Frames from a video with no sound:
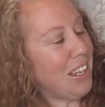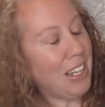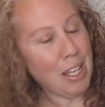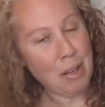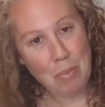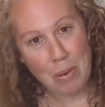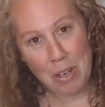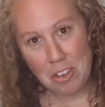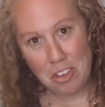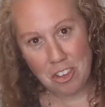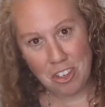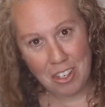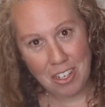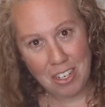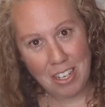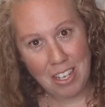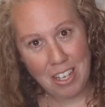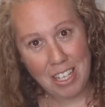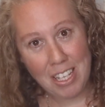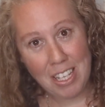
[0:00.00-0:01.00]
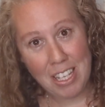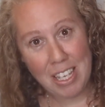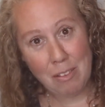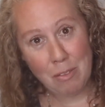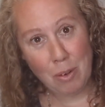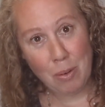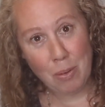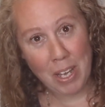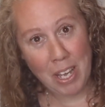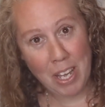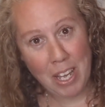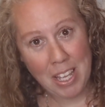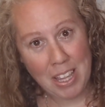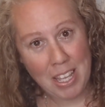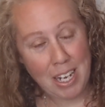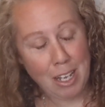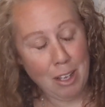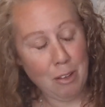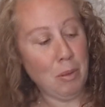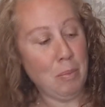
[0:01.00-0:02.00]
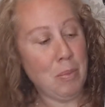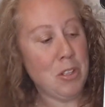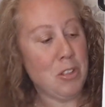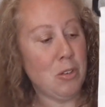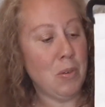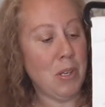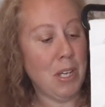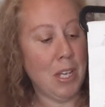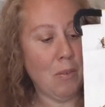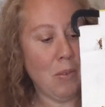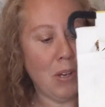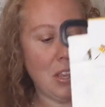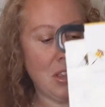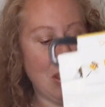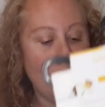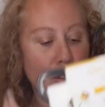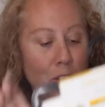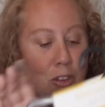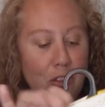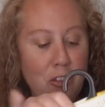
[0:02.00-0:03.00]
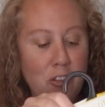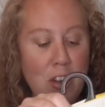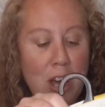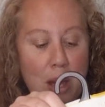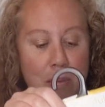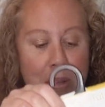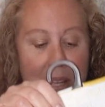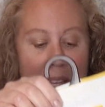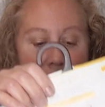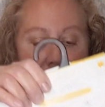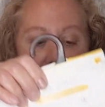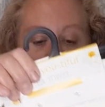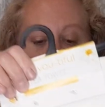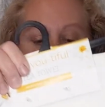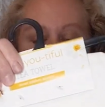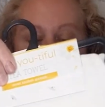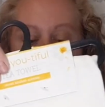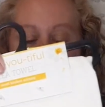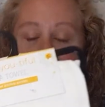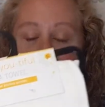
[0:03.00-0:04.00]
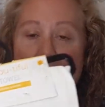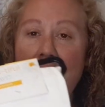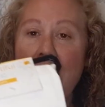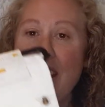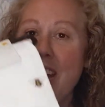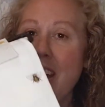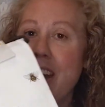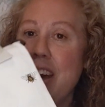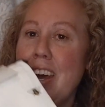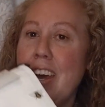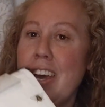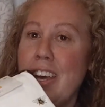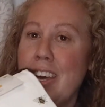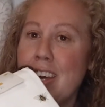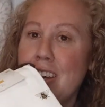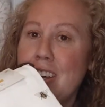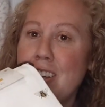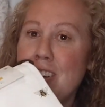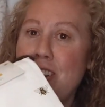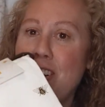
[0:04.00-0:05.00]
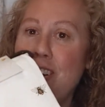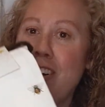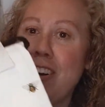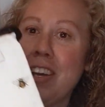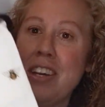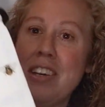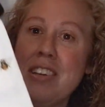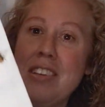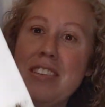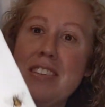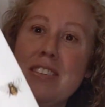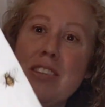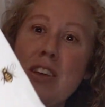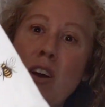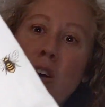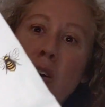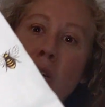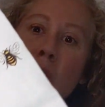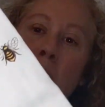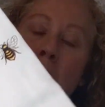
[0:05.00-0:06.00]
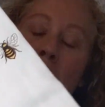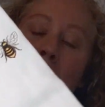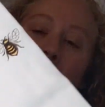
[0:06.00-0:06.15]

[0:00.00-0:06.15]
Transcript: collaboration giveaway that I will be doing with those fabulous ladies in August. So